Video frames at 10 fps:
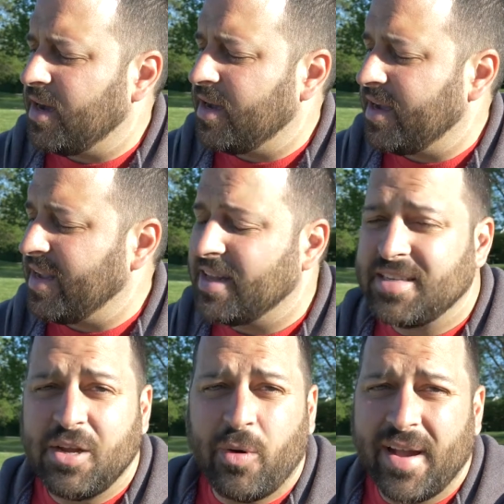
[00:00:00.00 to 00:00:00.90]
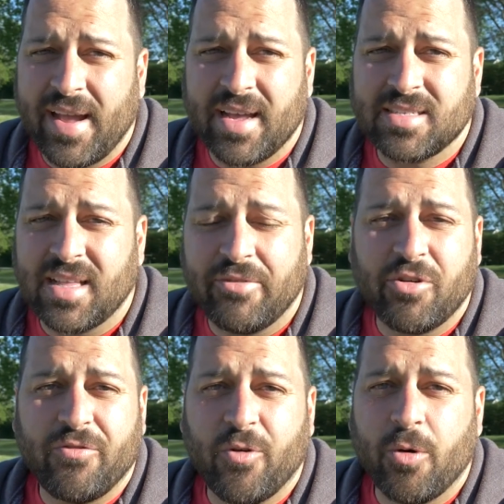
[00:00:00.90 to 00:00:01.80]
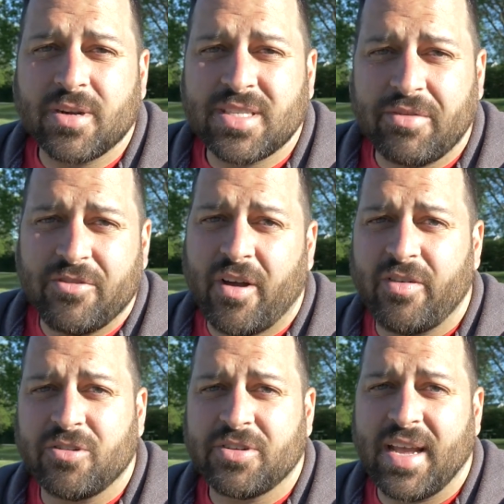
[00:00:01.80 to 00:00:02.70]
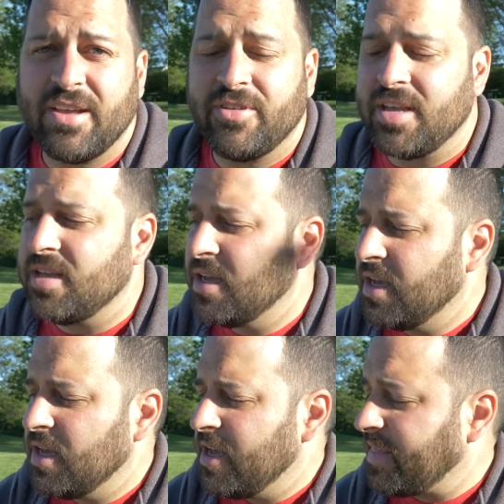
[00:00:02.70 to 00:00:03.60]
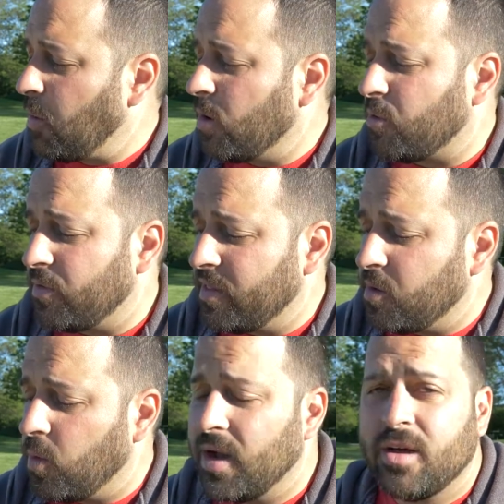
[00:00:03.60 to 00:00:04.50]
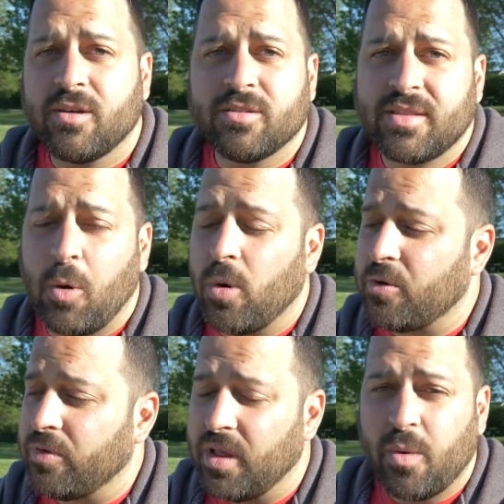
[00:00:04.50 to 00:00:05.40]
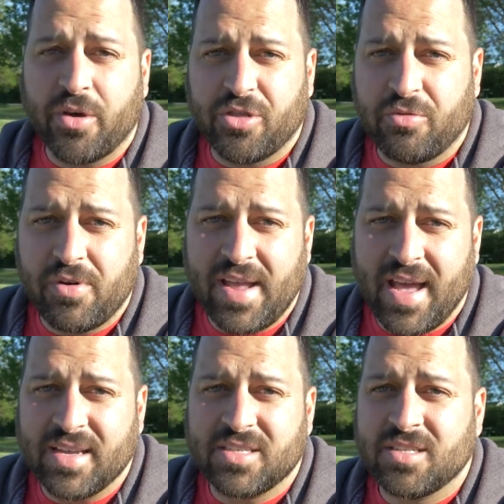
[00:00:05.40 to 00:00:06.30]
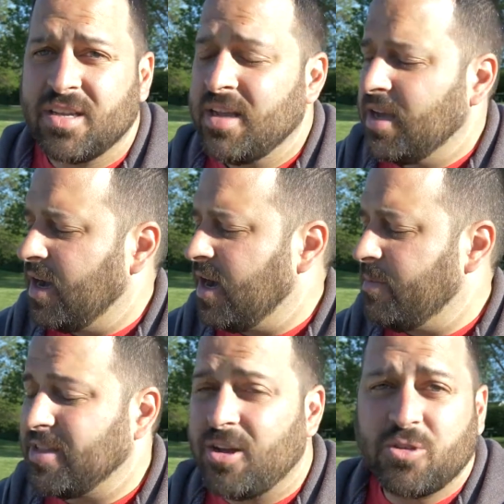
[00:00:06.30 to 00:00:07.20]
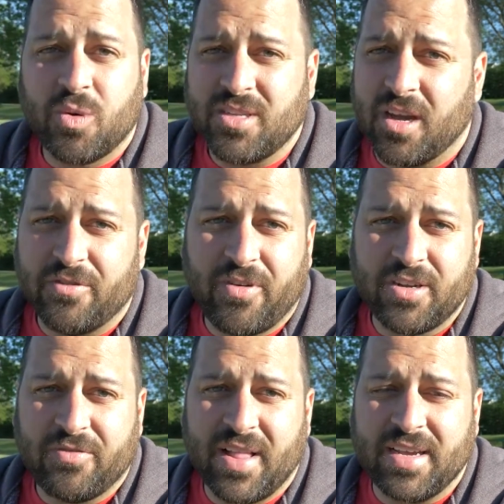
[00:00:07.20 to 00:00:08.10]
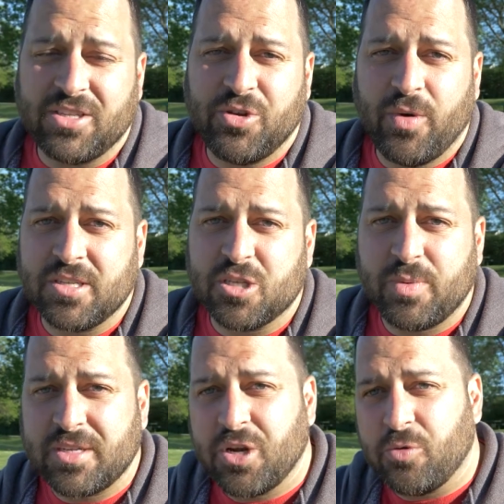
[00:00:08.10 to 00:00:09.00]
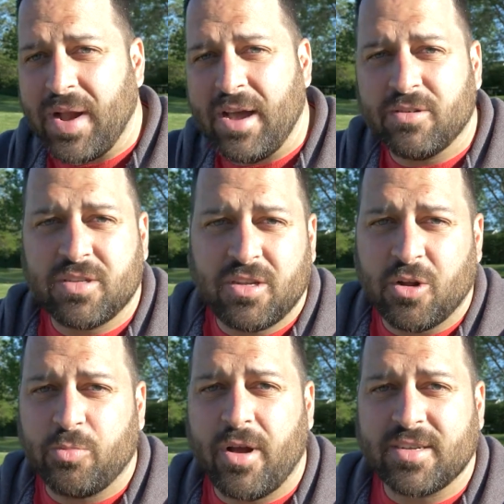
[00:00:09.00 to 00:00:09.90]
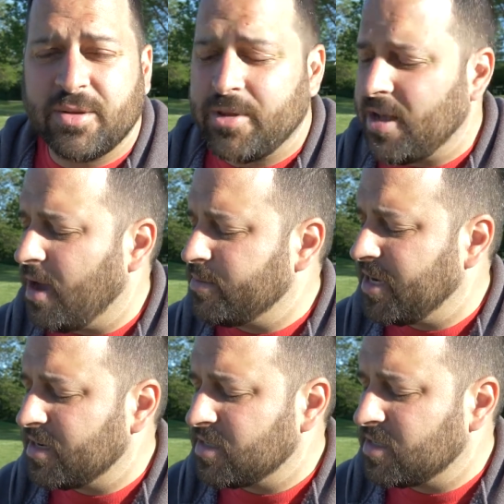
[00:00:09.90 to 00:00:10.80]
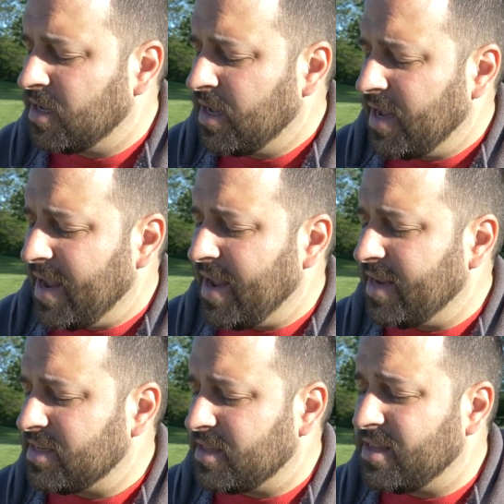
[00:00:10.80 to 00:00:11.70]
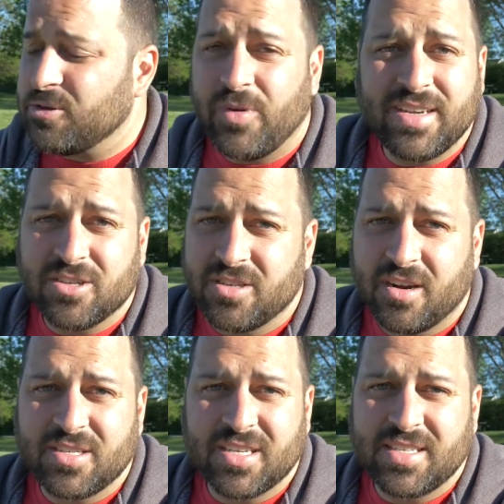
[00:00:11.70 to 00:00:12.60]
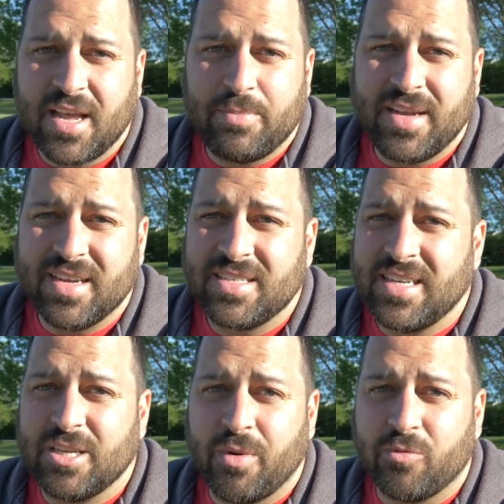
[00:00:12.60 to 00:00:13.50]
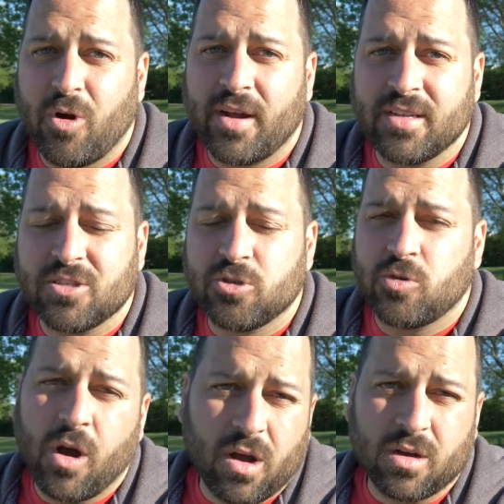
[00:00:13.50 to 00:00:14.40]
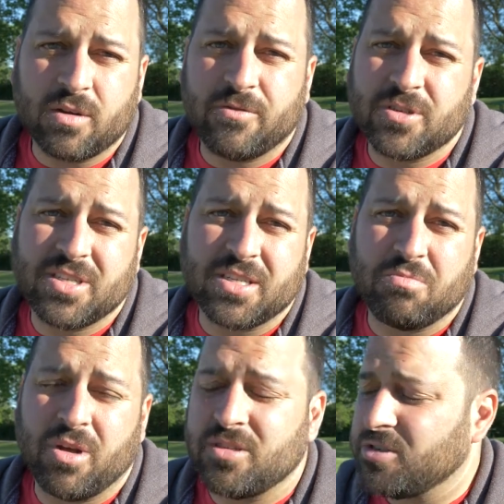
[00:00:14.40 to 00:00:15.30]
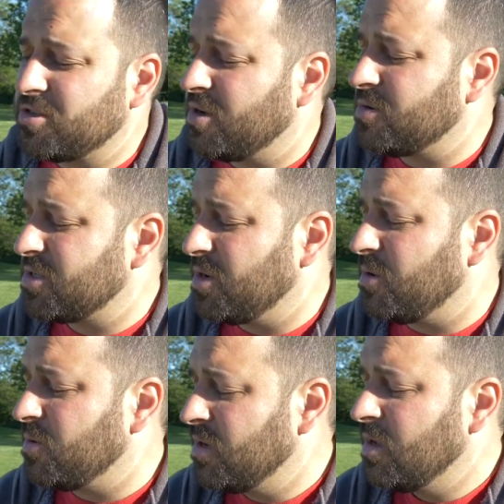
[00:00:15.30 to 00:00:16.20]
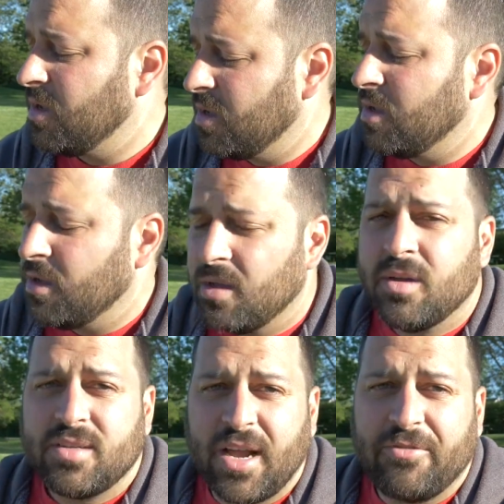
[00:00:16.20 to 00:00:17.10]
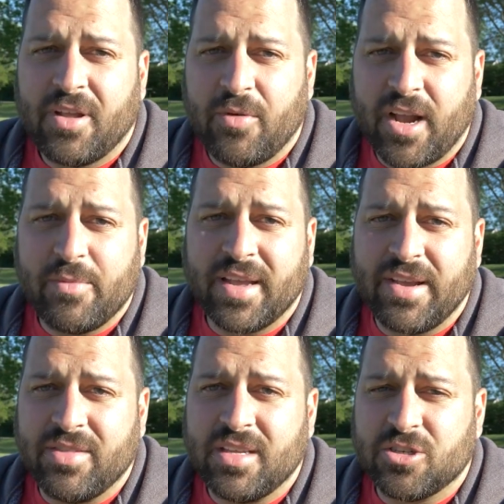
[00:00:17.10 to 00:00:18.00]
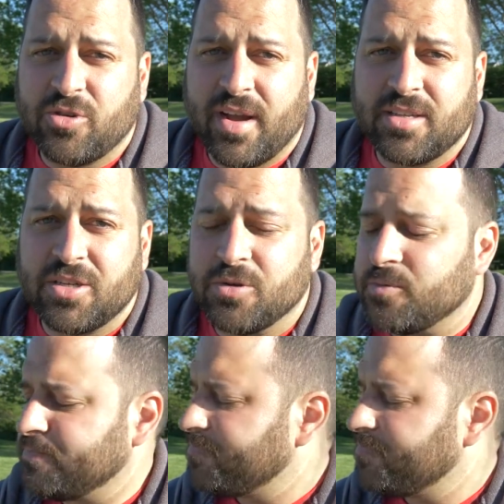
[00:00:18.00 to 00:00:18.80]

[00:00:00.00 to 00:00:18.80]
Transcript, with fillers: Uh, again, DYS 1104, 7500 KV. They work really well. They work really well with 3S. Um, it's also a ton of fun to fly in 2S, especially around, you know, proximity objects. And these Racerstar 6 amp ESCs have been rocking strong for six months or so. So definitely recommend giving these a try too.